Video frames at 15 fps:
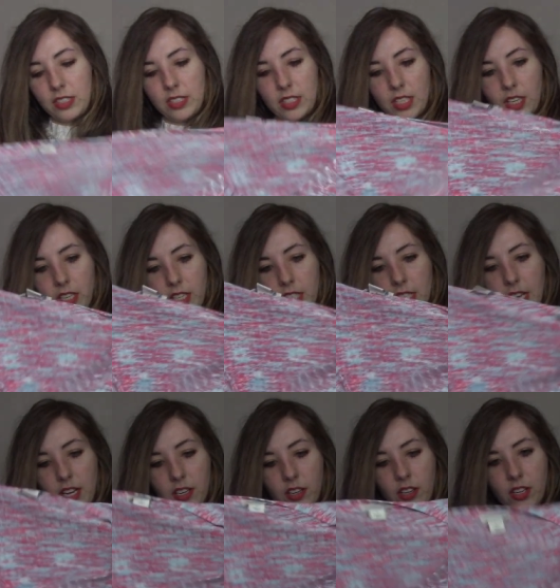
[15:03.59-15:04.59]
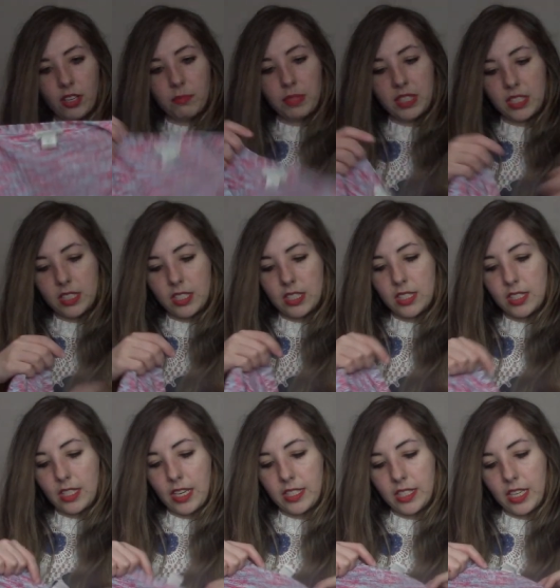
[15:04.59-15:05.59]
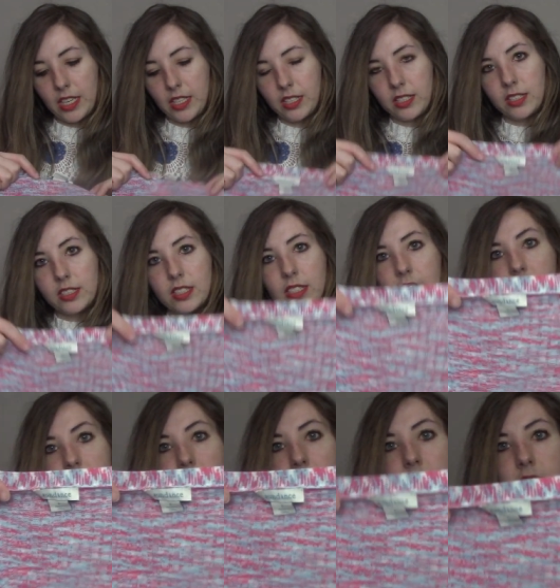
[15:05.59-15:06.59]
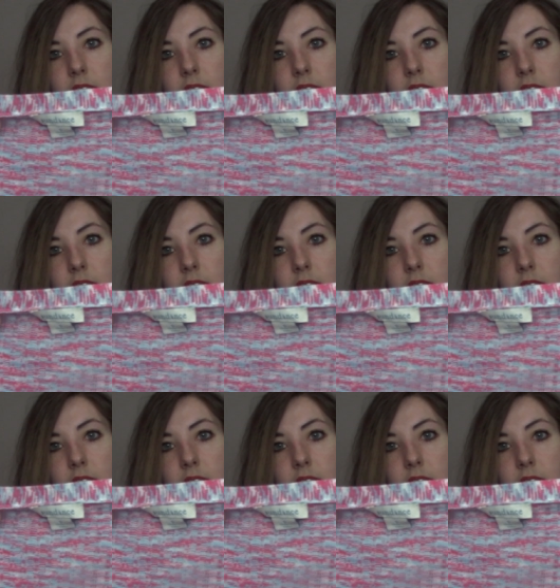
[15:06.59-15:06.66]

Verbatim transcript: the security tag on but this is sundance in a size